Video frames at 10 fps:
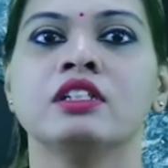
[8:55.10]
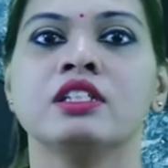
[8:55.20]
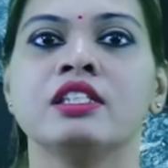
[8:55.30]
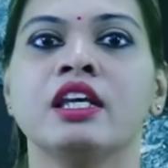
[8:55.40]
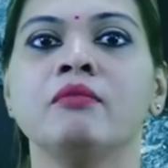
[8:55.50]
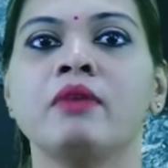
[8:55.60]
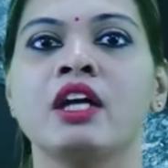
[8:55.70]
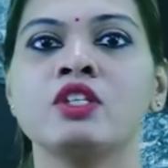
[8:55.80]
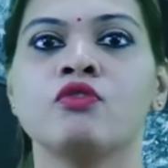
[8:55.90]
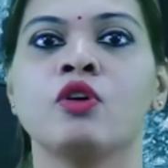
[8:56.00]
Same
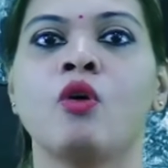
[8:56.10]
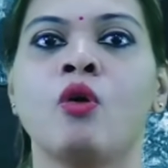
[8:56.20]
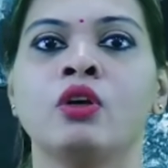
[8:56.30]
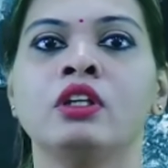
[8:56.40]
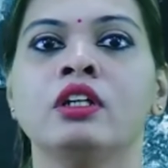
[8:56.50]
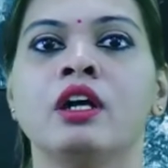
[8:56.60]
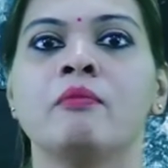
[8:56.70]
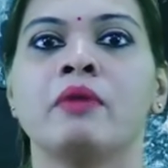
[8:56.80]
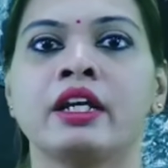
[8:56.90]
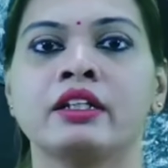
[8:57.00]
as for all,
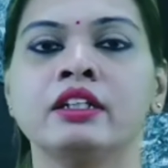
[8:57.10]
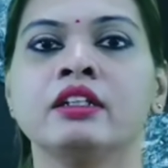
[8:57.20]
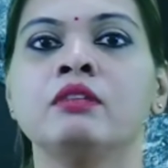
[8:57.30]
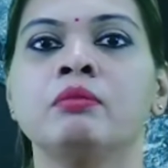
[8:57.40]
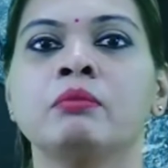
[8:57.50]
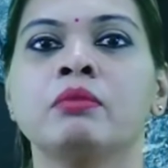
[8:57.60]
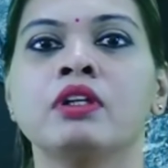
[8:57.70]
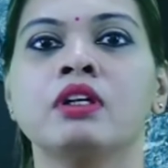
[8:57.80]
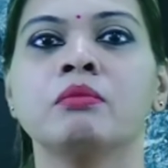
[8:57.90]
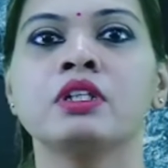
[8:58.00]
practical paper
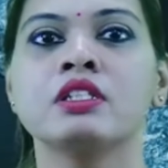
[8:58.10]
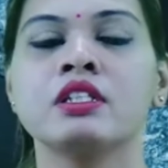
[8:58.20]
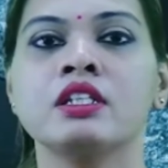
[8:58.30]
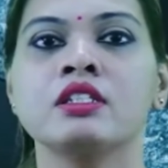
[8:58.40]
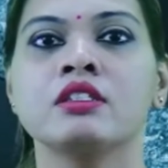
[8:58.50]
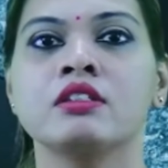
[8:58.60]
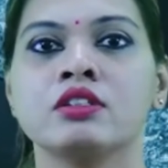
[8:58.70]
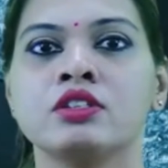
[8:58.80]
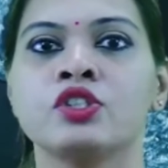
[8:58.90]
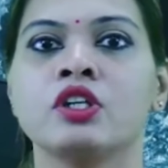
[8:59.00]
number 6,
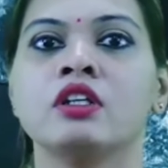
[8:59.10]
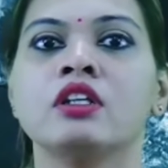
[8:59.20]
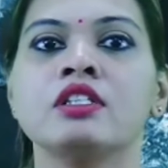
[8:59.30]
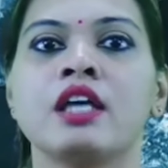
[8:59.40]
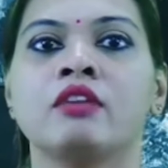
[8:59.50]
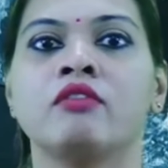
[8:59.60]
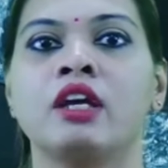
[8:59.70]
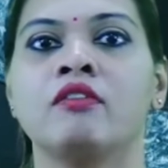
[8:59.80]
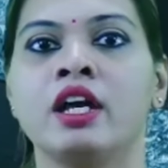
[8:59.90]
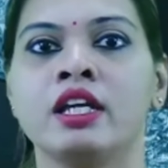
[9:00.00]
journals and
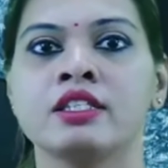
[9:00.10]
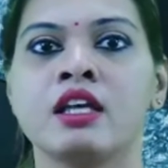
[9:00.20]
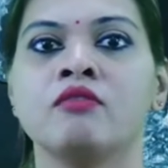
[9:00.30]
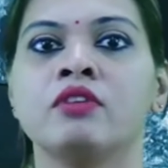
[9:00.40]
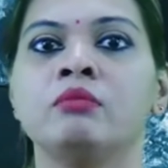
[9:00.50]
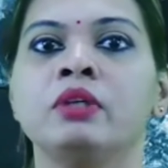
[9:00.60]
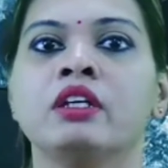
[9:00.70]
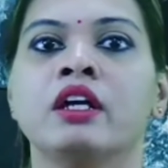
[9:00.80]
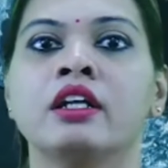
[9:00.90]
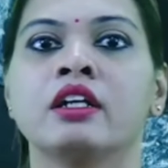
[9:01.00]
viva exam will be
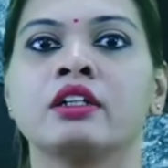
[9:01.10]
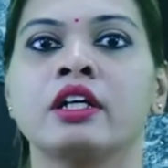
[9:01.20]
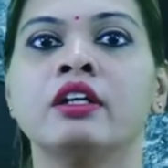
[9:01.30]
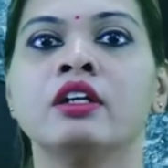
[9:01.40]
conducted